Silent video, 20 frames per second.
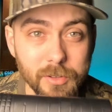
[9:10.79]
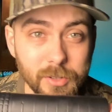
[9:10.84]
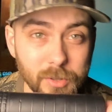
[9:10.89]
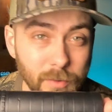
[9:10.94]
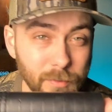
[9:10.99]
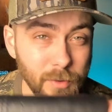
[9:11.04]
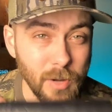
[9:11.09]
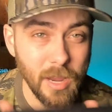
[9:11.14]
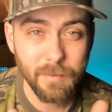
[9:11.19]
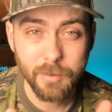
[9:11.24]
So
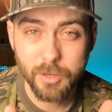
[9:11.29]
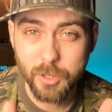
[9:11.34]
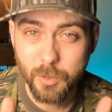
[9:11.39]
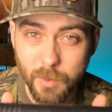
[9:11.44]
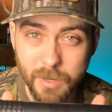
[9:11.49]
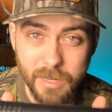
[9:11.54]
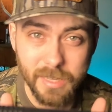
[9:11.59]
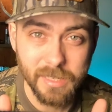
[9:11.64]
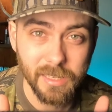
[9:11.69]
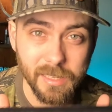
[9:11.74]
if you have a
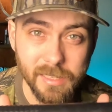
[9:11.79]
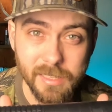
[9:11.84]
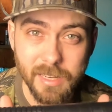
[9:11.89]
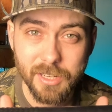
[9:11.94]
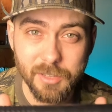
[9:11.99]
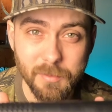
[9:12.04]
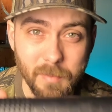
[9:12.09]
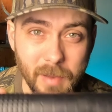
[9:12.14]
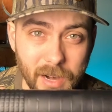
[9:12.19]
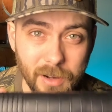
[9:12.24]

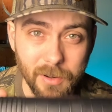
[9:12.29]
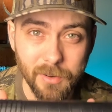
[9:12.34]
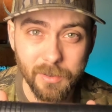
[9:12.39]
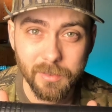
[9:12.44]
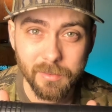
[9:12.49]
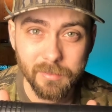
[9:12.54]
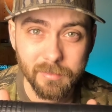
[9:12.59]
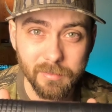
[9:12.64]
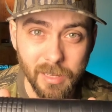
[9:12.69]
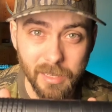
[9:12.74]
26-inch
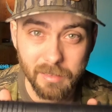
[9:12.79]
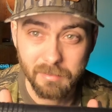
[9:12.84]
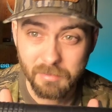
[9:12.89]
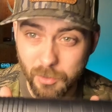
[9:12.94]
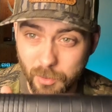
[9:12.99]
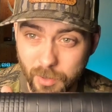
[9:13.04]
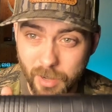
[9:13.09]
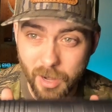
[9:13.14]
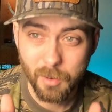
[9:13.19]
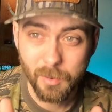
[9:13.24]
barrel, like
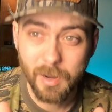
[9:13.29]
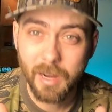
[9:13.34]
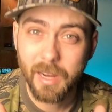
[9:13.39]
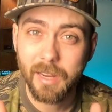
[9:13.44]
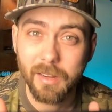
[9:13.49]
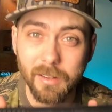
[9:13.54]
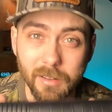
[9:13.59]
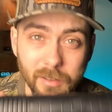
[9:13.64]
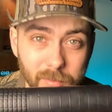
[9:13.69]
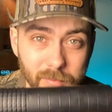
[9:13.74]

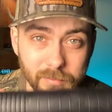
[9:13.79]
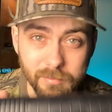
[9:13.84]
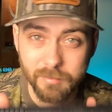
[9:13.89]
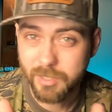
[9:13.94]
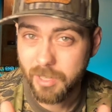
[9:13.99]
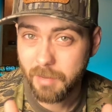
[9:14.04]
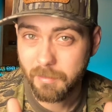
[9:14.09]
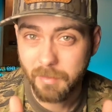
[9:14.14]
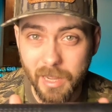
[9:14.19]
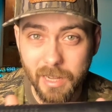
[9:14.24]
308 or
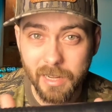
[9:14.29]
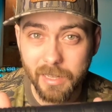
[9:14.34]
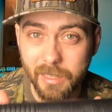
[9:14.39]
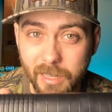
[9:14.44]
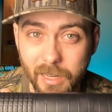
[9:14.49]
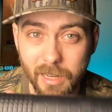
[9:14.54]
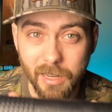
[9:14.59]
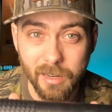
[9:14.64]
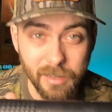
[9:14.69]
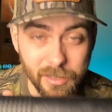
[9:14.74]
some kind of
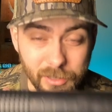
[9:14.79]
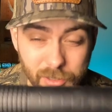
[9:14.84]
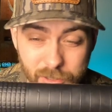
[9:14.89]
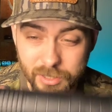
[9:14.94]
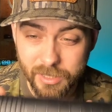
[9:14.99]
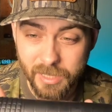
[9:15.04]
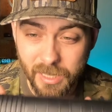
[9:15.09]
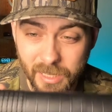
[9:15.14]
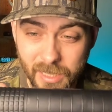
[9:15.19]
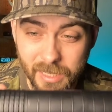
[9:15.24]
gun, and you're
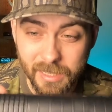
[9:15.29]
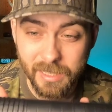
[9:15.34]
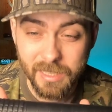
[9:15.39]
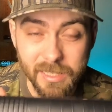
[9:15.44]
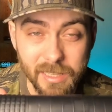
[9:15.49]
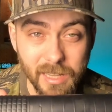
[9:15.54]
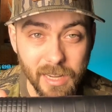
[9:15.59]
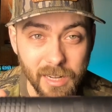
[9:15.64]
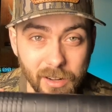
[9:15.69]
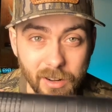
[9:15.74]
sticking this
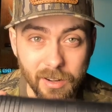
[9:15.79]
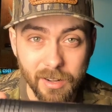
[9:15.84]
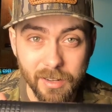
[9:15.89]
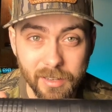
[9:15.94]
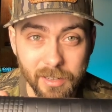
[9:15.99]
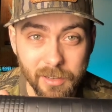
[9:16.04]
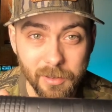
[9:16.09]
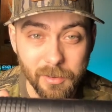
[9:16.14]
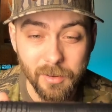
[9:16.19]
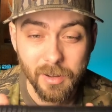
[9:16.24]
thing on it
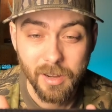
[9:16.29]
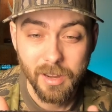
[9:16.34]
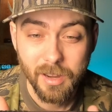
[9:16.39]
too,